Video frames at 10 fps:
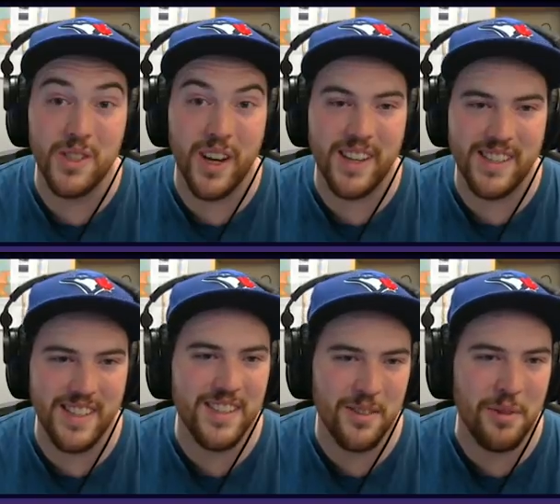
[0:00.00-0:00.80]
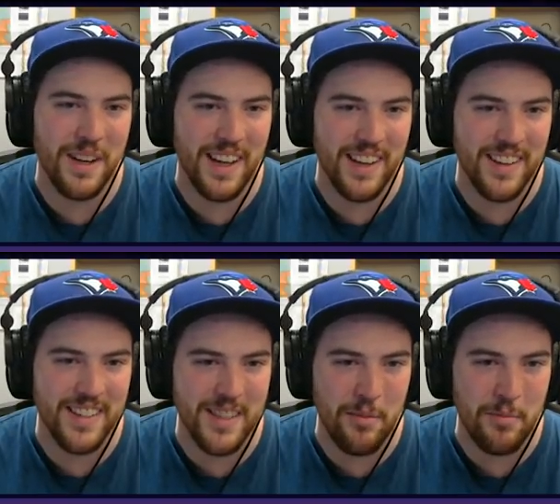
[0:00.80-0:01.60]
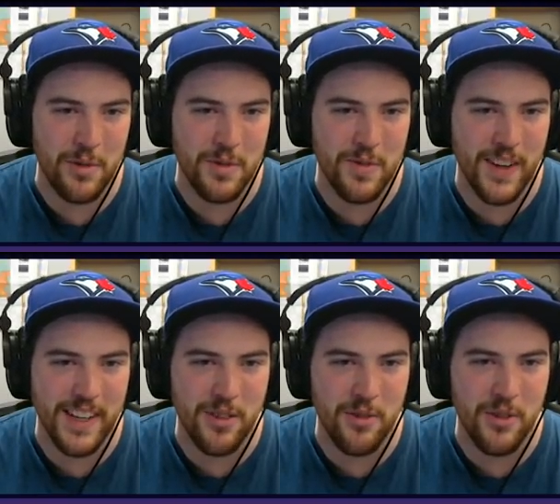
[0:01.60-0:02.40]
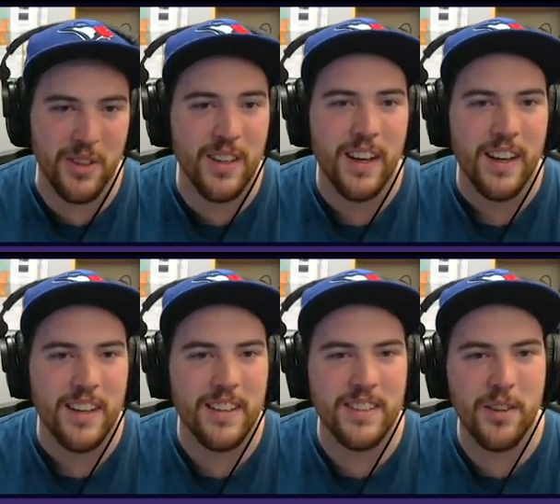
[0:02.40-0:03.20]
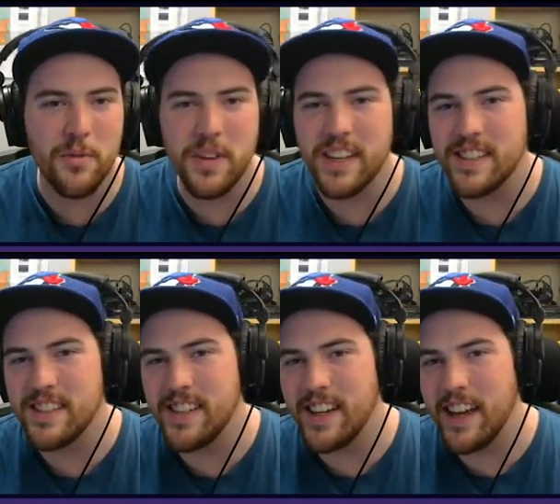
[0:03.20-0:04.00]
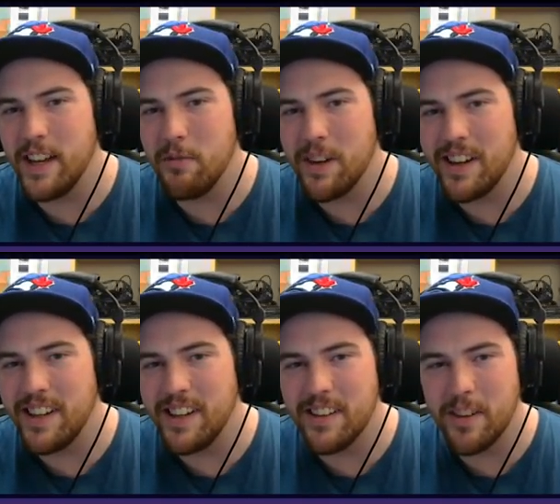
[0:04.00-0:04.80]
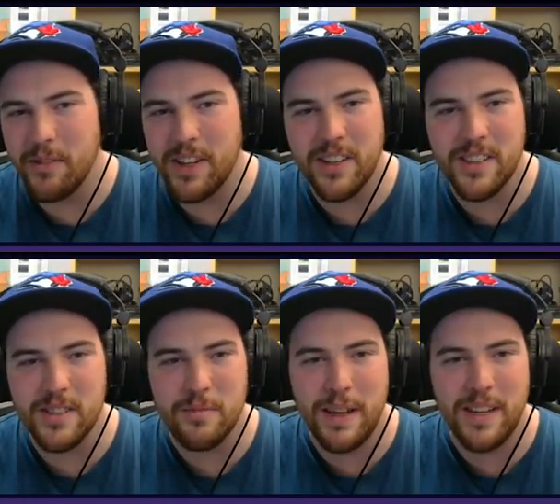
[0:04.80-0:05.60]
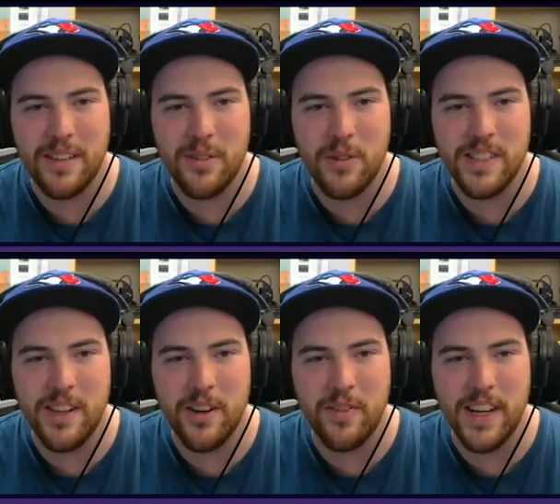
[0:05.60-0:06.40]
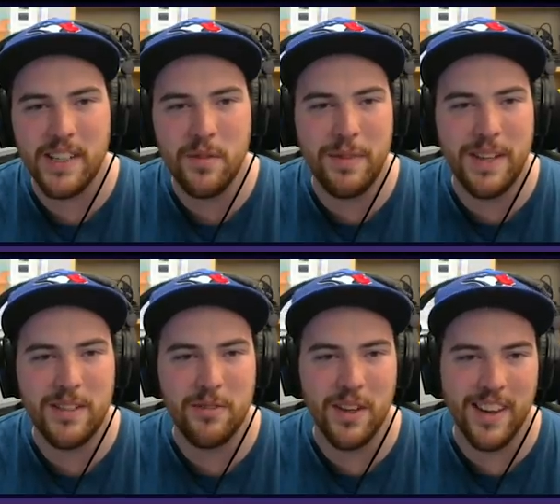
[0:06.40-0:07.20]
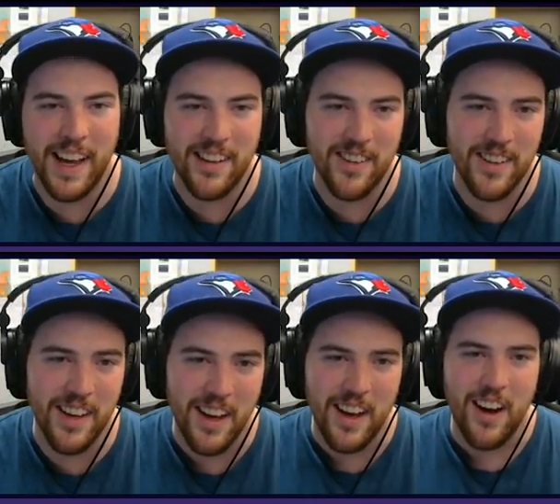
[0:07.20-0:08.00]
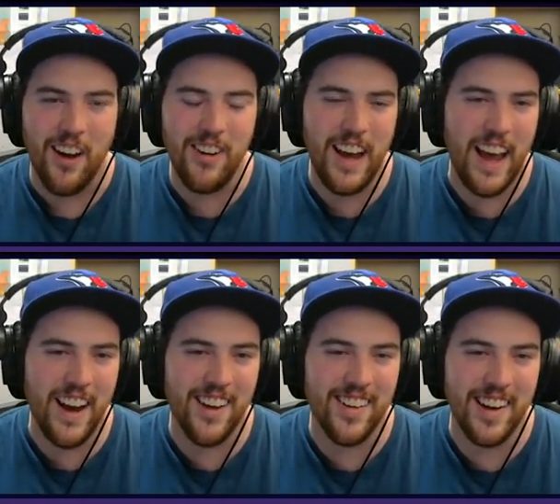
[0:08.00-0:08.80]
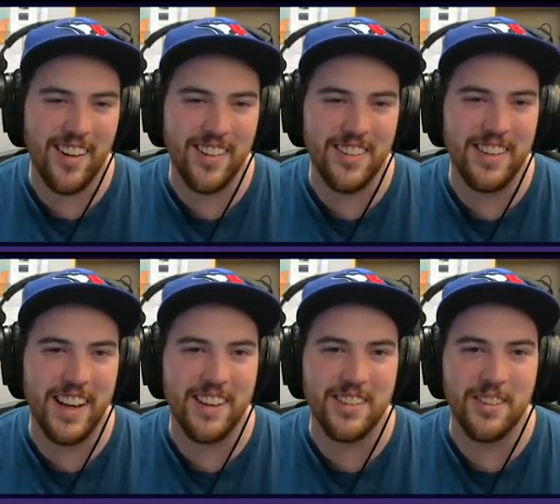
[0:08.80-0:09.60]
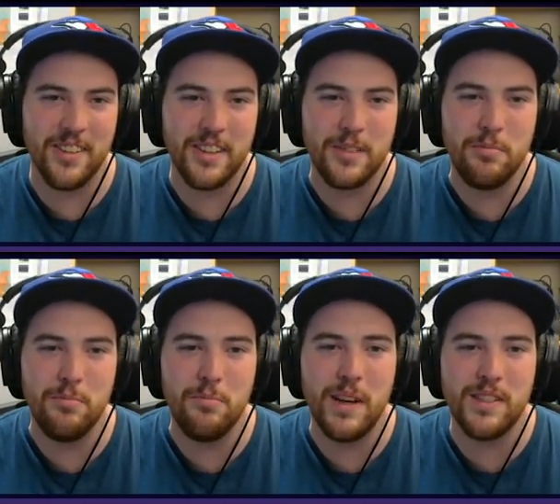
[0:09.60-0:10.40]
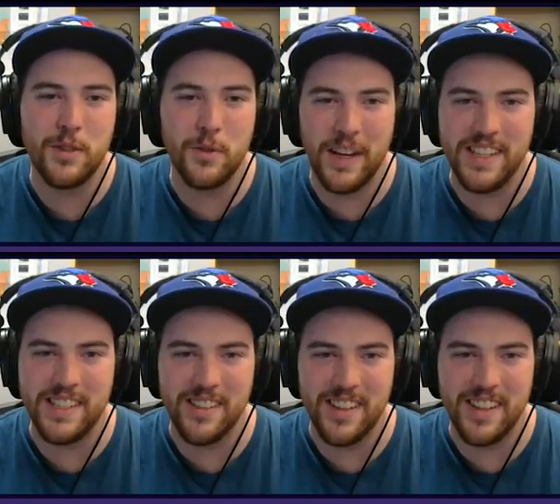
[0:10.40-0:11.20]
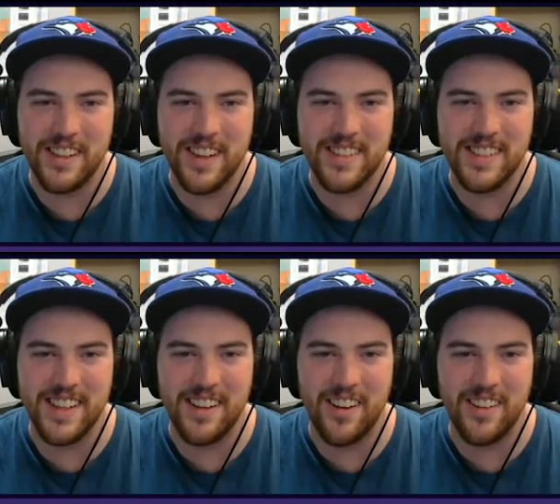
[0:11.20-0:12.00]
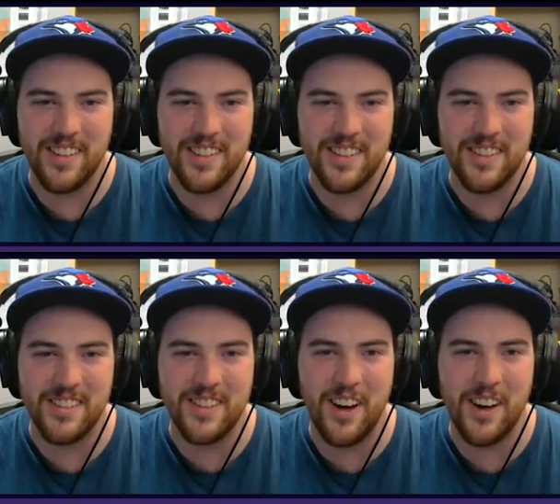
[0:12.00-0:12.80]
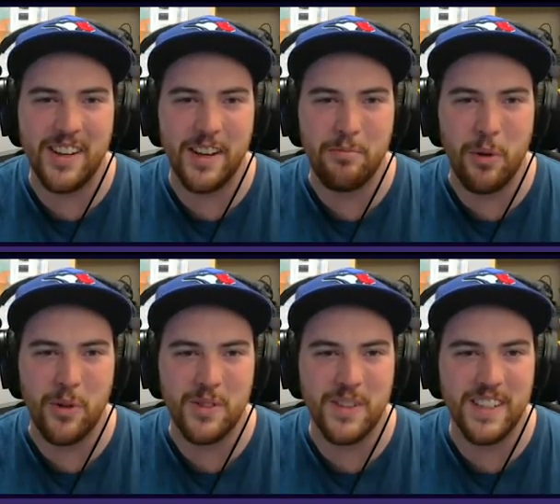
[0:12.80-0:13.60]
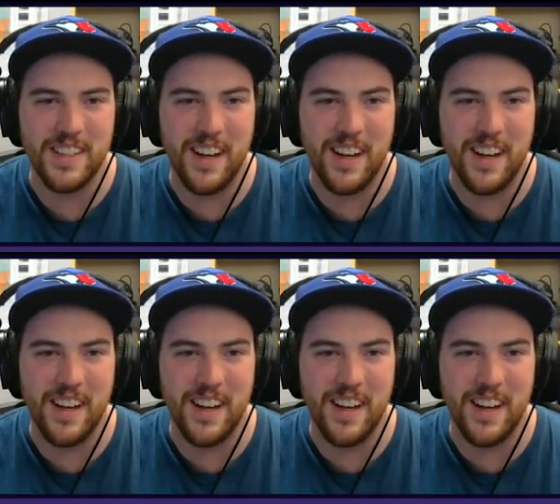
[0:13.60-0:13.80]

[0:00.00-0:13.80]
justice. The way that assembled was very cool. There's no, like, stick anywhere in here that we could have just made a torch out of. I guess we'll make do with a lantern. Our hair in our little character looks much crazier than it does in our little talking portrait,